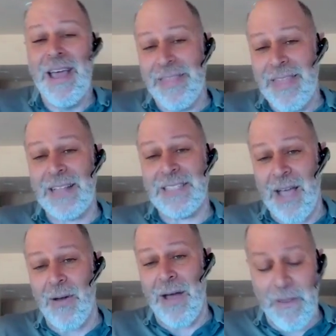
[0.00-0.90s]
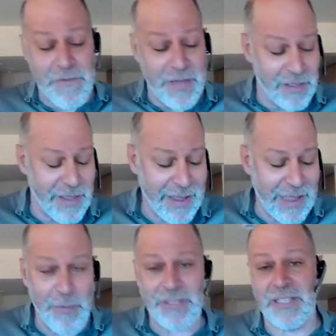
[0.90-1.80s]
that's how I felt like
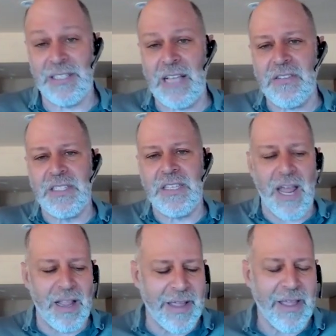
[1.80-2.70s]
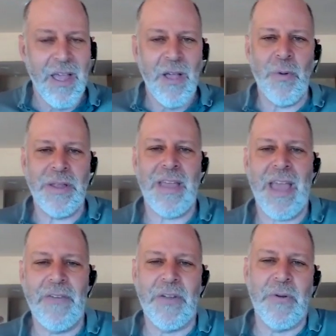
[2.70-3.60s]
I was successful. It's kind of like when you
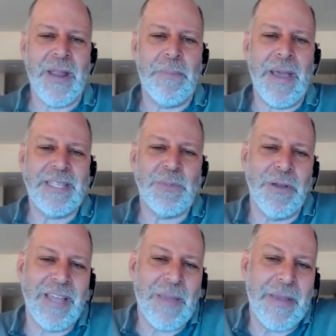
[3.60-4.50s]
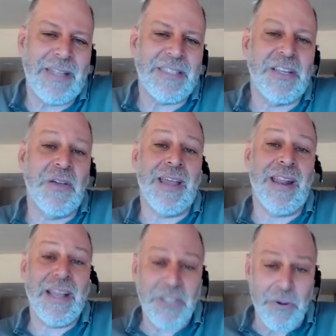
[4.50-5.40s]
have a great baseball game, you get to go get
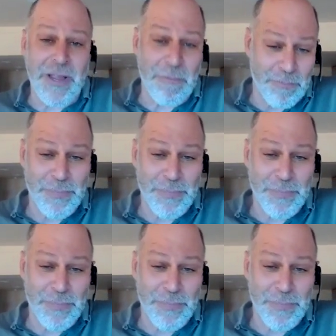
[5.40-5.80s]
ice cream.